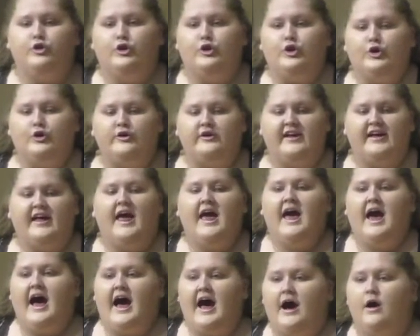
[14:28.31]
They
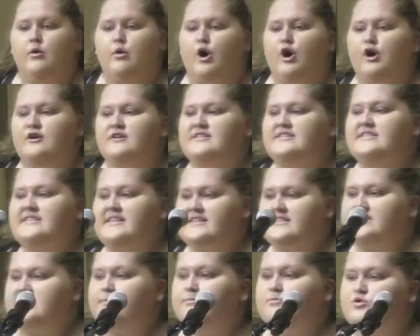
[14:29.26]
are our future,
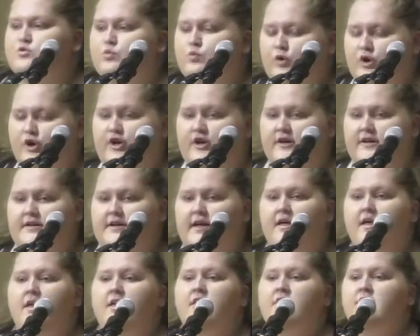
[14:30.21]
and we
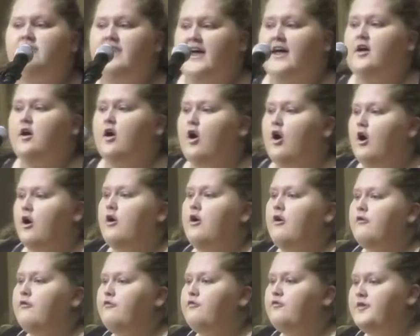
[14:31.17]
should give them a
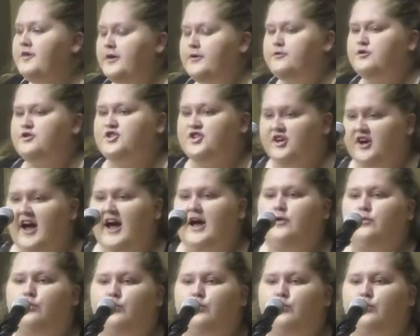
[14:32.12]
voice. Thank you.